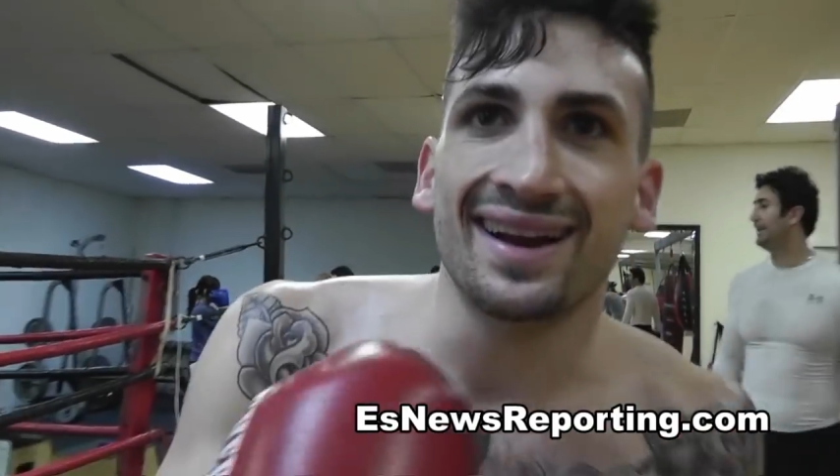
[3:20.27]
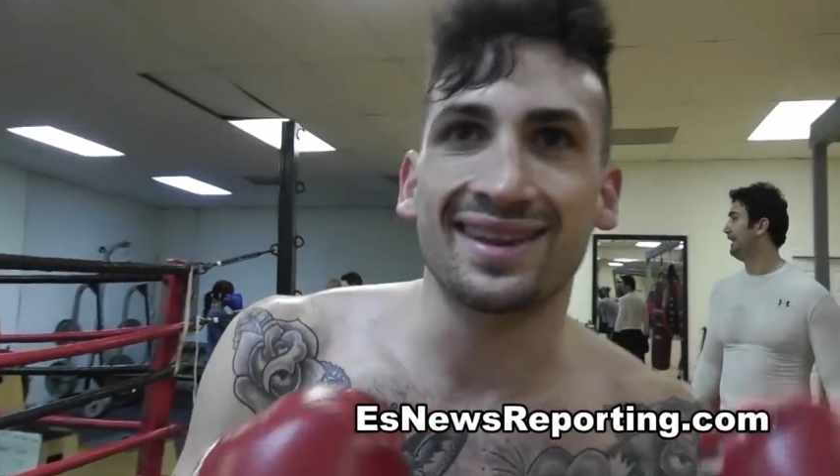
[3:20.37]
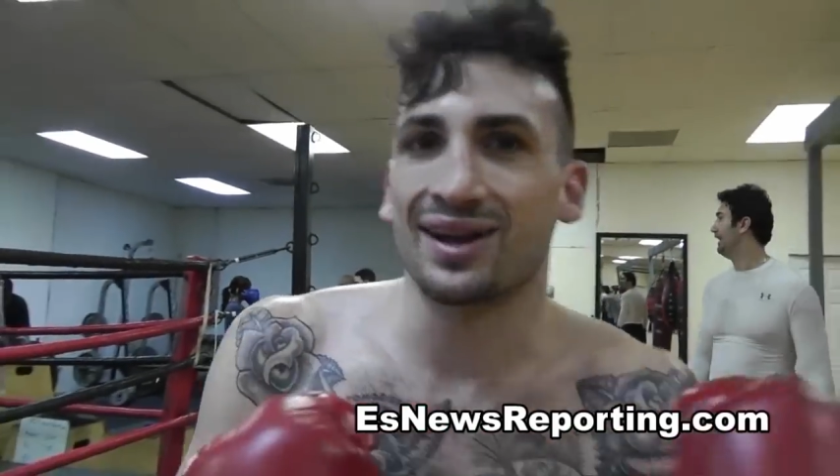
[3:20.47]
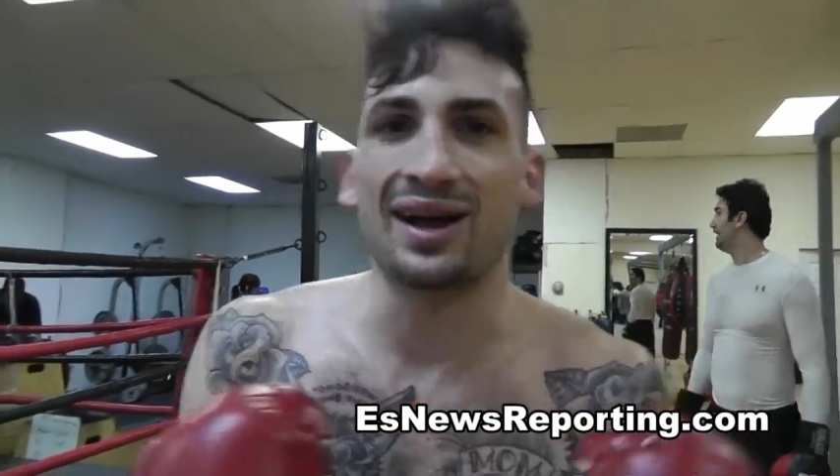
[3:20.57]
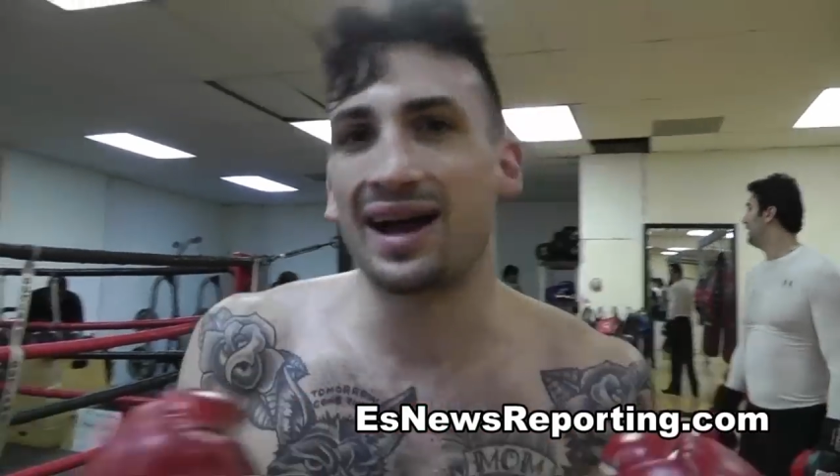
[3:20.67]
I
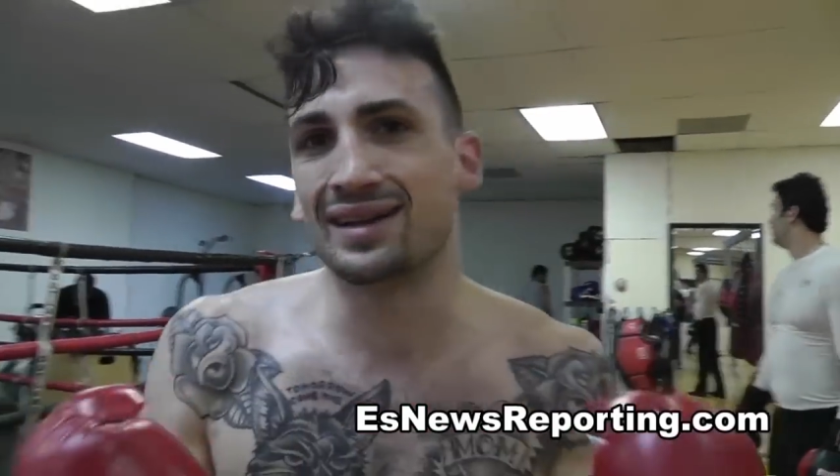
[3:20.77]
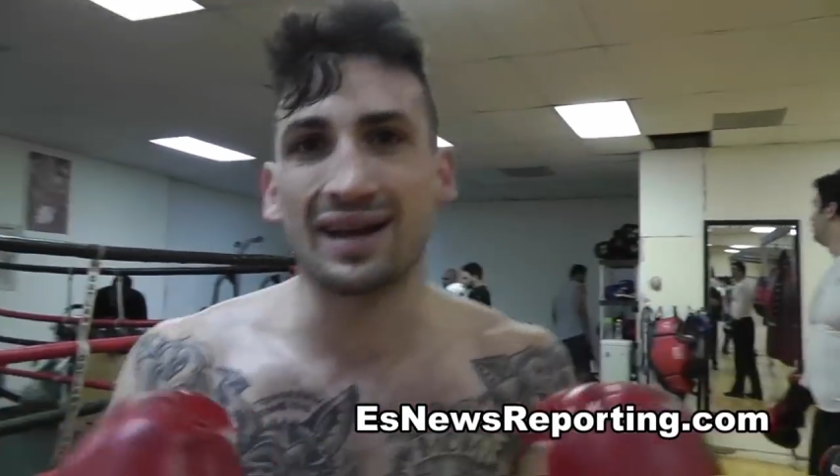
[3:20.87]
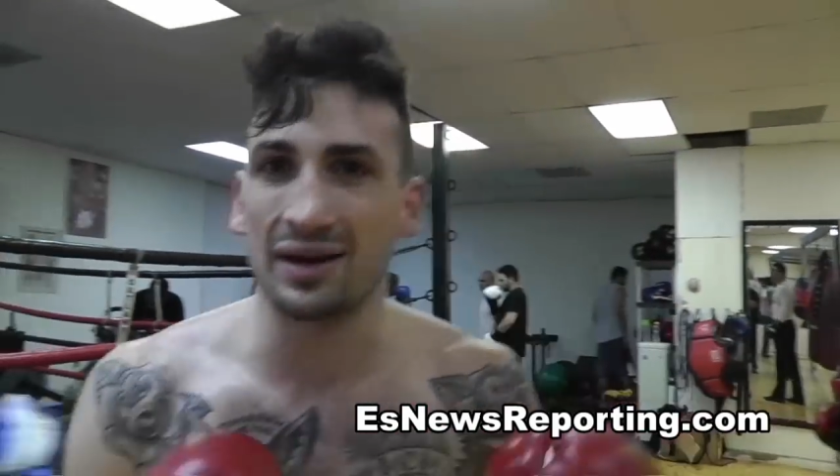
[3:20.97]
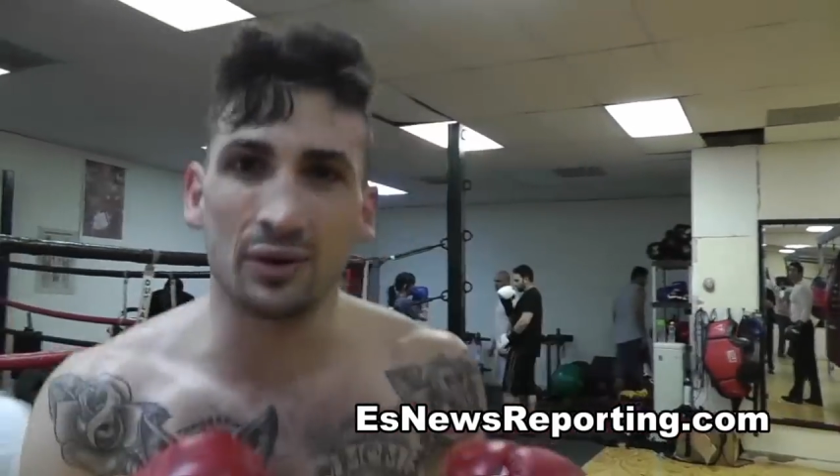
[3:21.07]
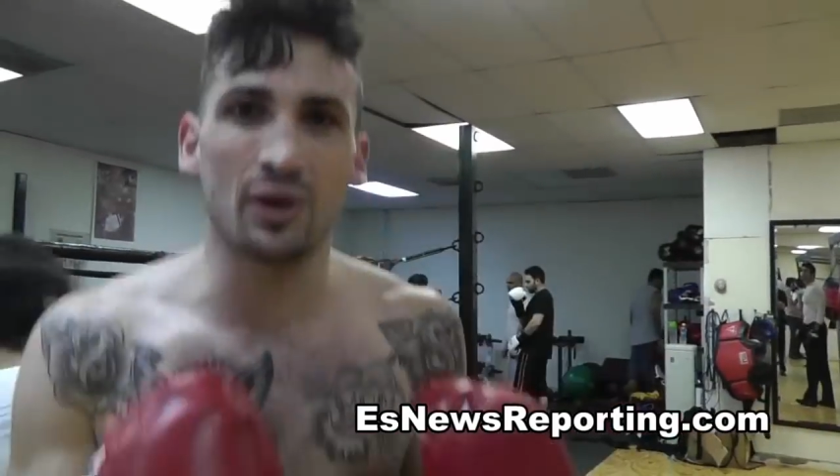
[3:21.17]
thought I, I
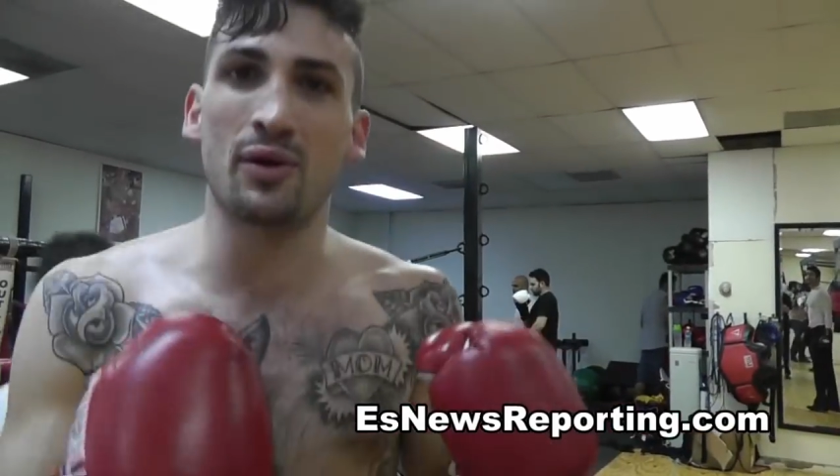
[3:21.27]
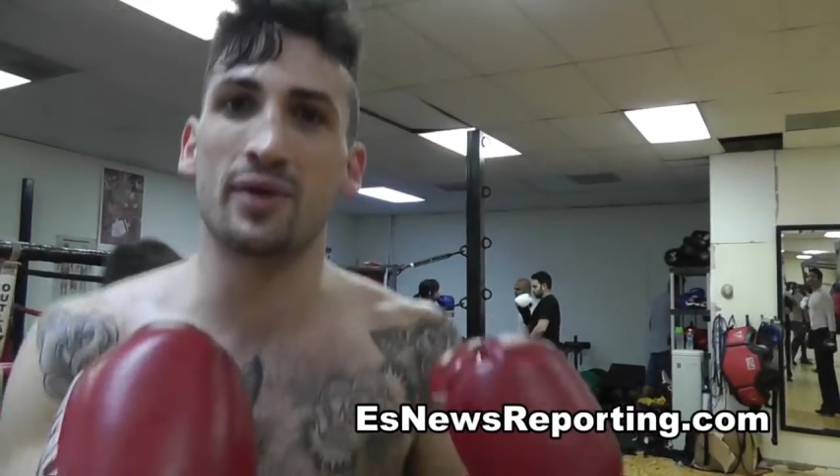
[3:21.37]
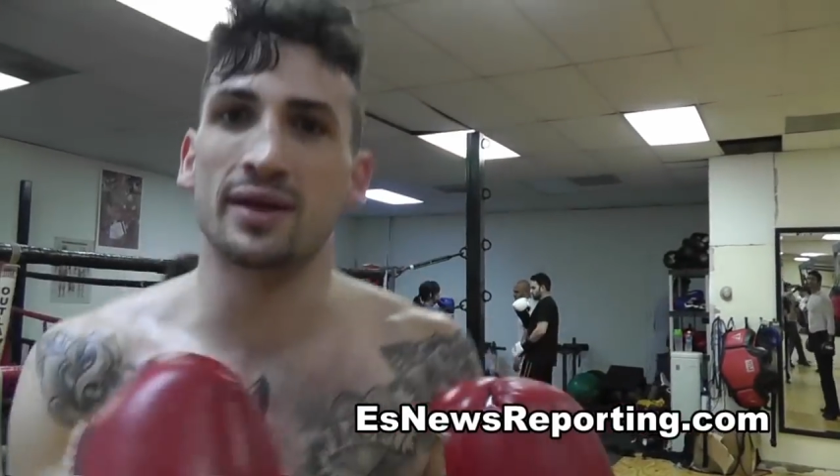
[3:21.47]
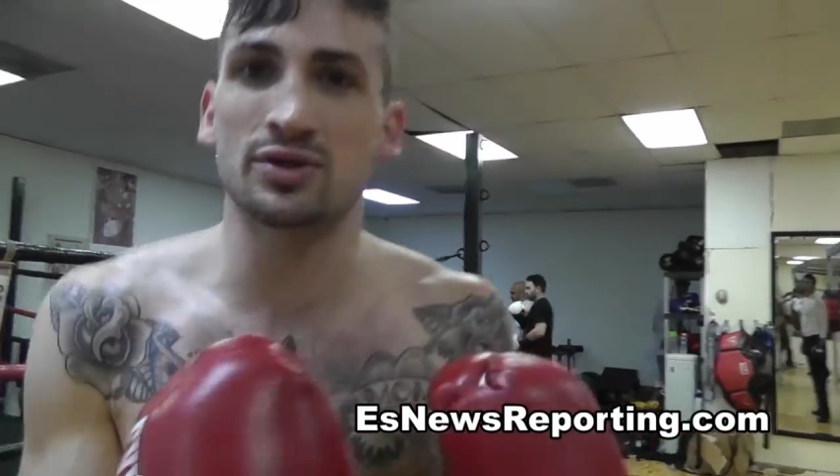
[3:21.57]
don't know. I really